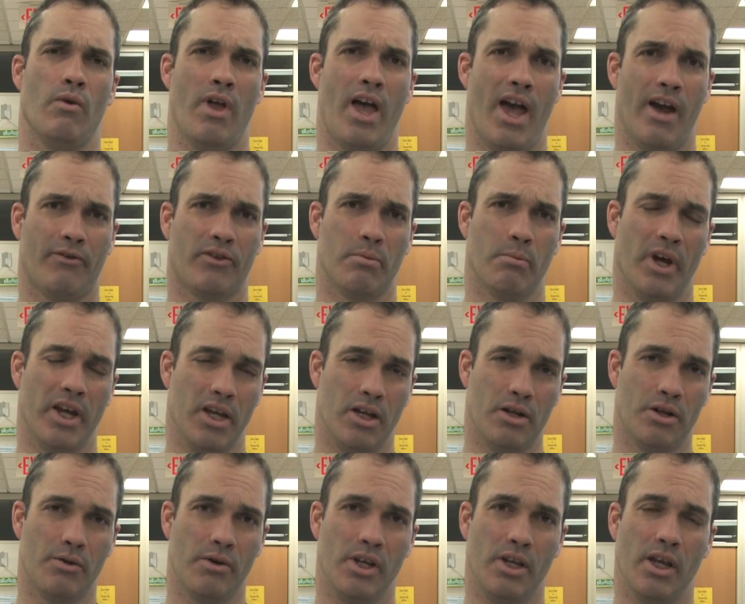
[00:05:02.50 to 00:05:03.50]
after my
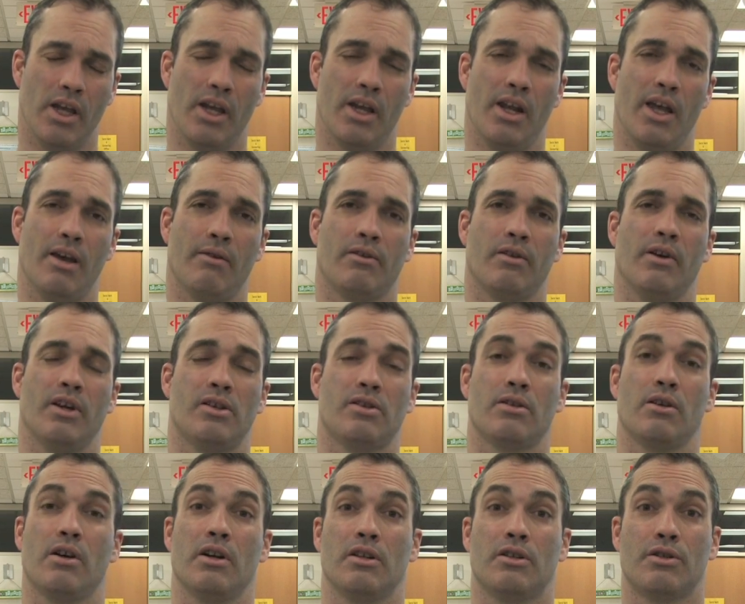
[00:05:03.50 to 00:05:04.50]
injury and after I
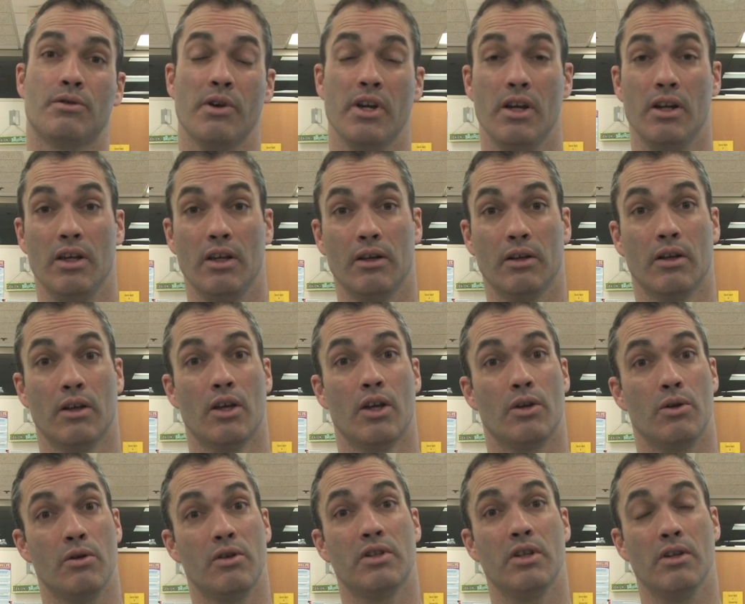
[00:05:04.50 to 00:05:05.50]
started training,
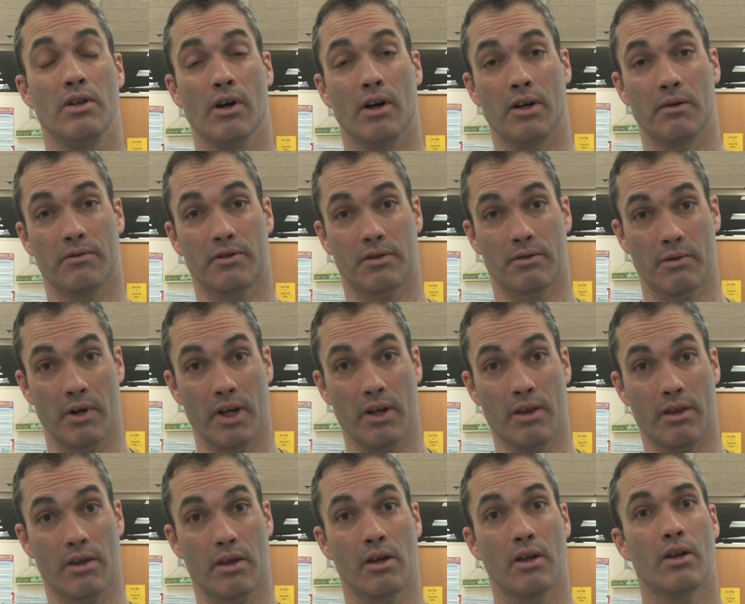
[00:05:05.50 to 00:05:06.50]
using the art of
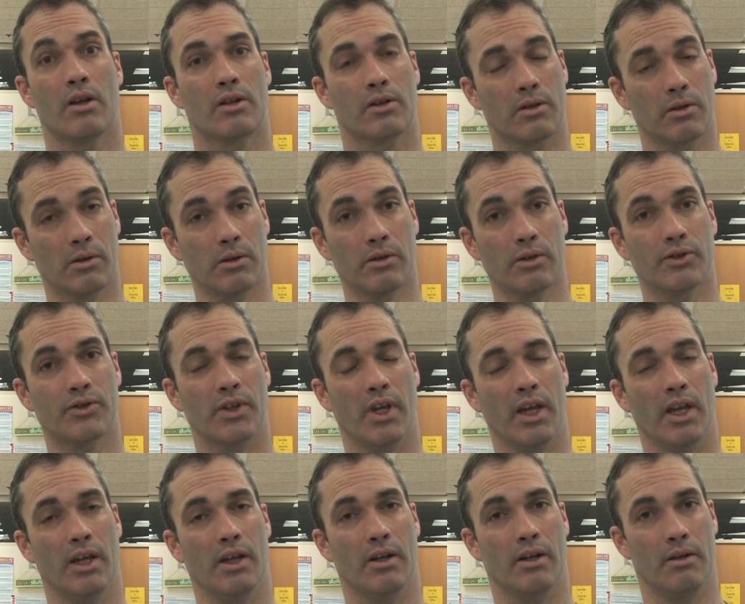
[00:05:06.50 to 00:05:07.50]
strength, tools
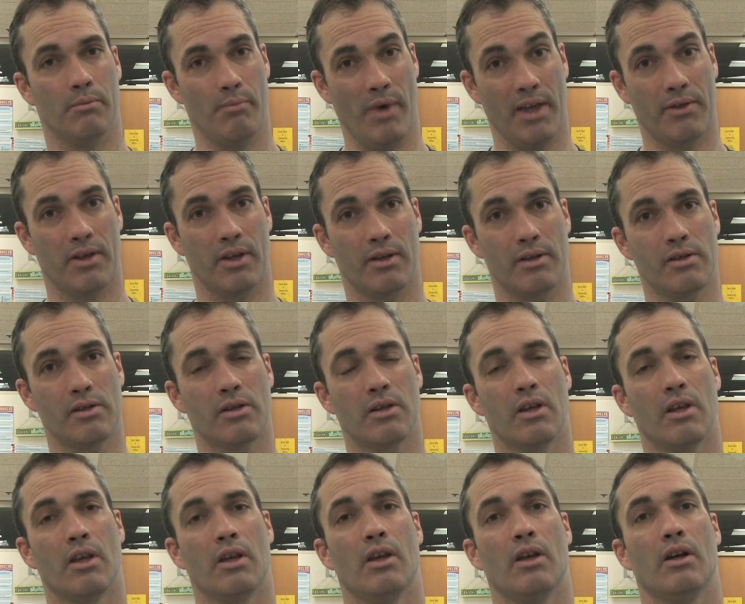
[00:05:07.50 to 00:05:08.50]
and methods,
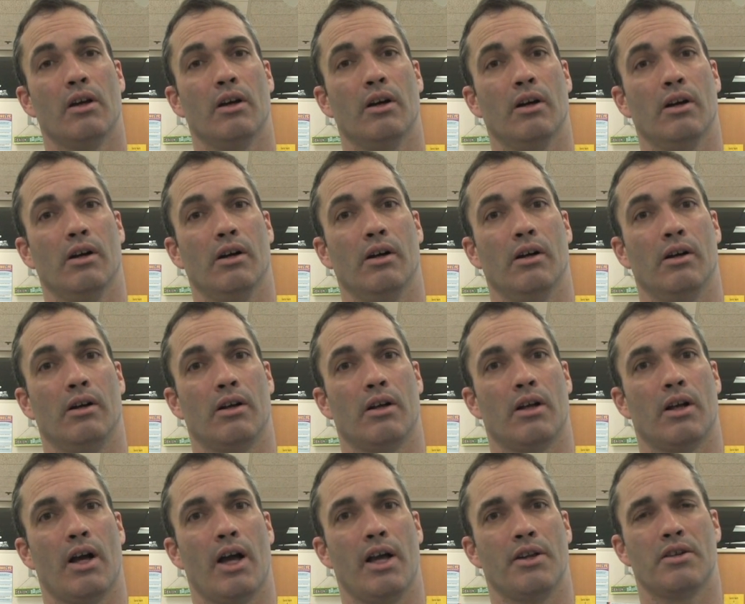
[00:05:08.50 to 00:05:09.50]

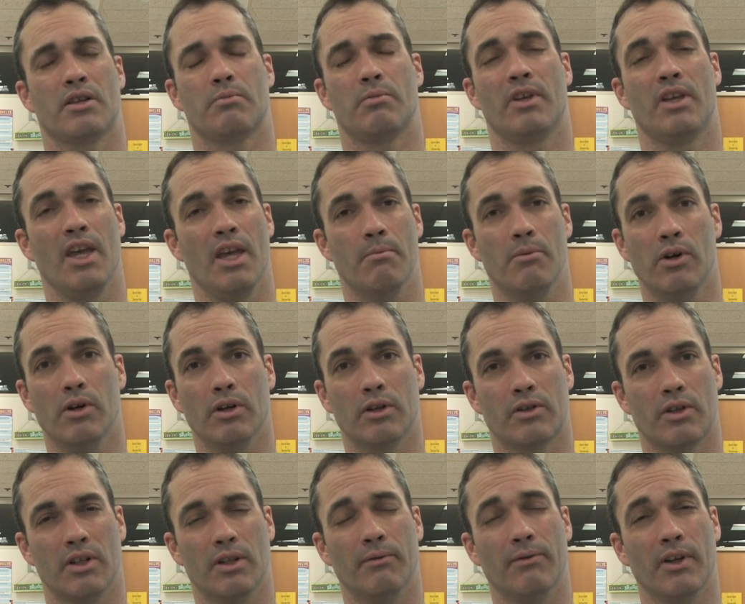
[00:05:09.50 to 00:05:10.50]
I just became
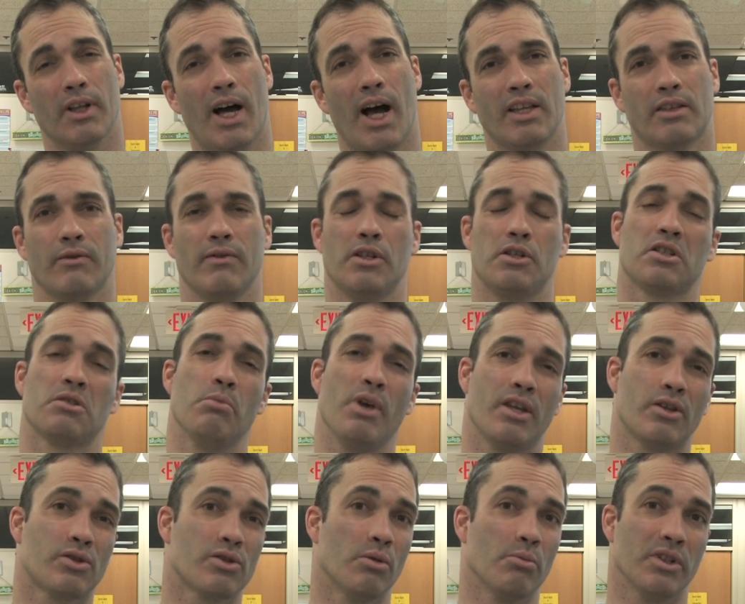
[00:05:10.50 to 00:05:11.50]
hooked, and the philosophy just
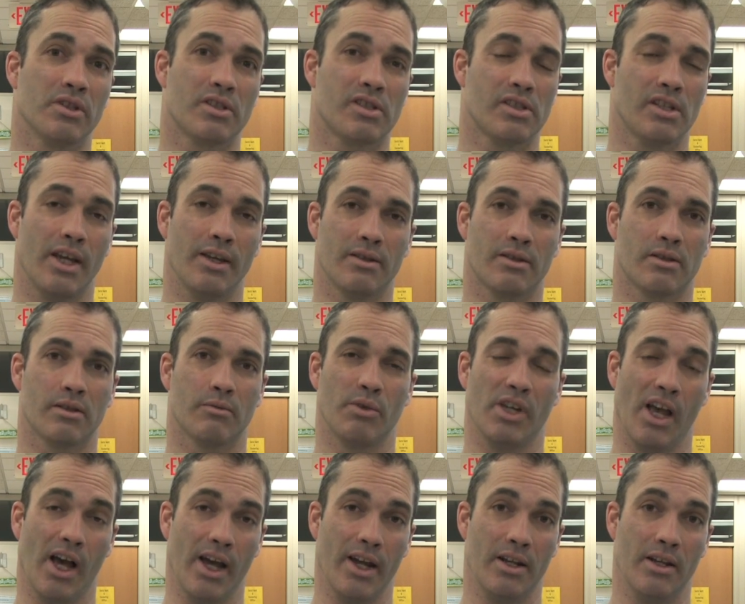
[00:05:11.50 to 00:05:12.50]
makes so much sense
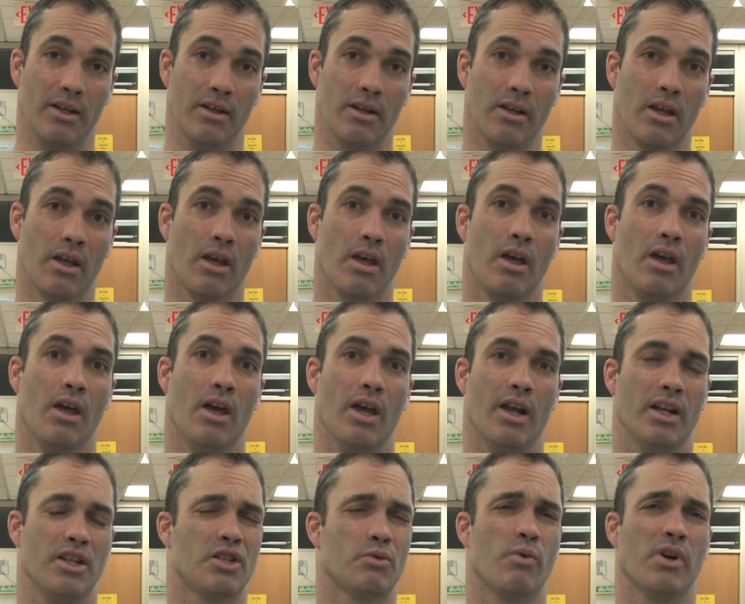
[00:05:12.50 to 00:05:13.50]
behind it,
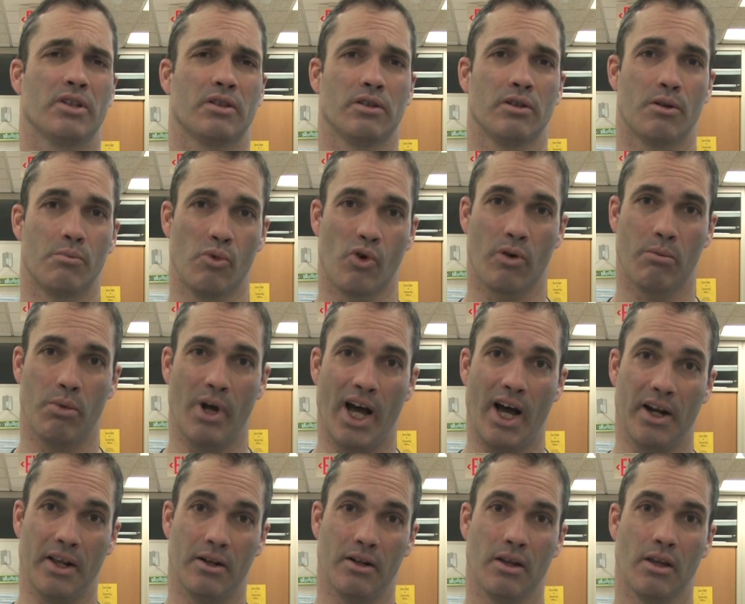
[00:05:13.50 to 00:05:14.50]
and I just want to learn more
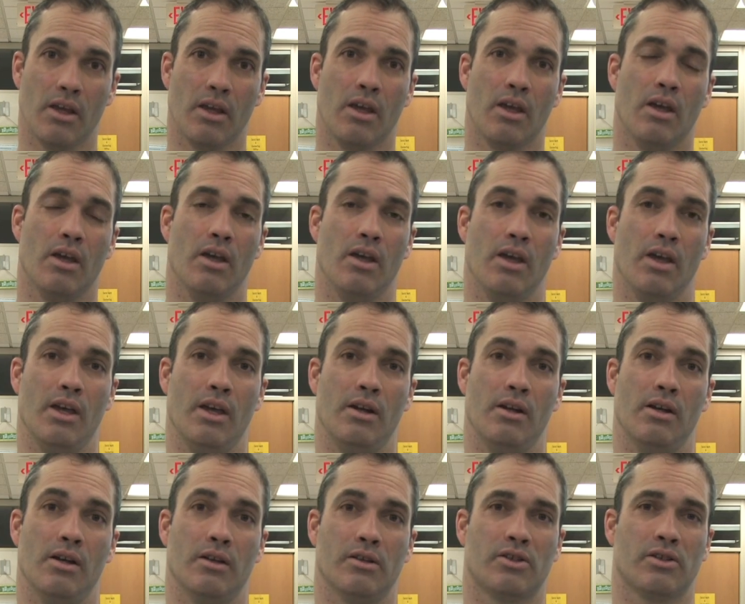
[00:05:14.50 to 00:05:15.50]
about it
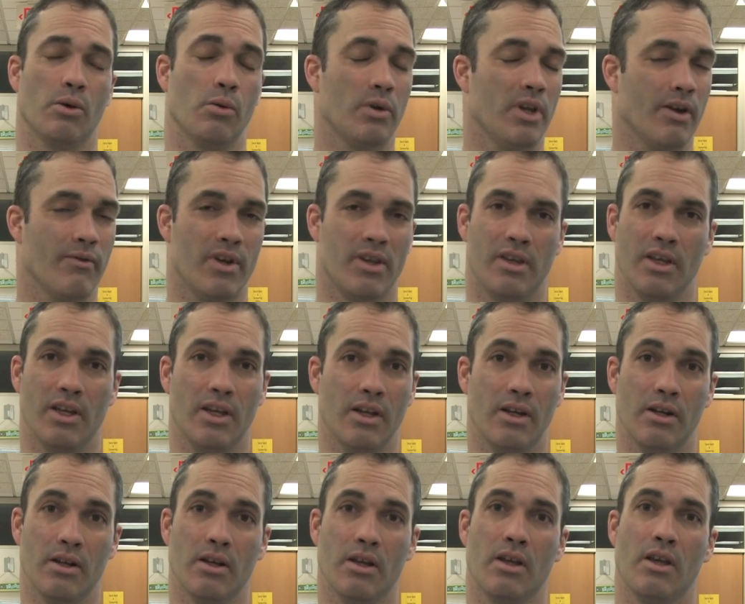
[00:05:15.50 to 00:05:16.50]
and soak everything
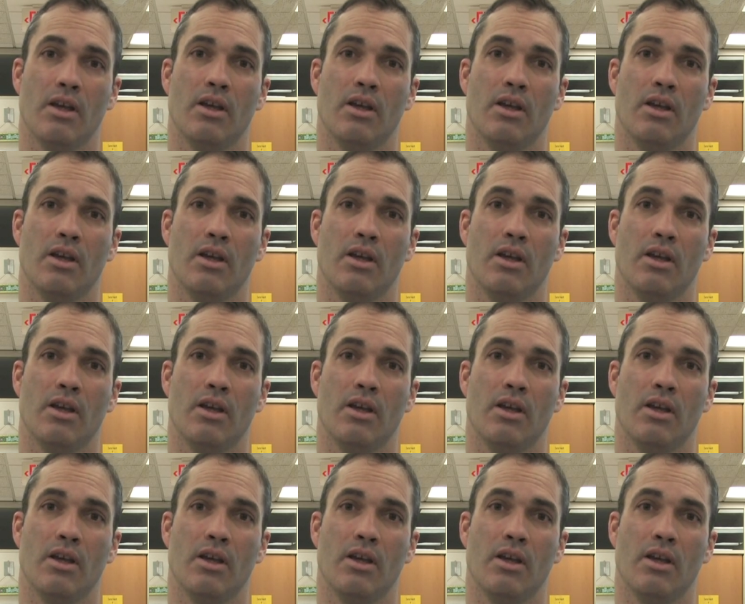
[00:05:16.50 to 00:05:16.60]
in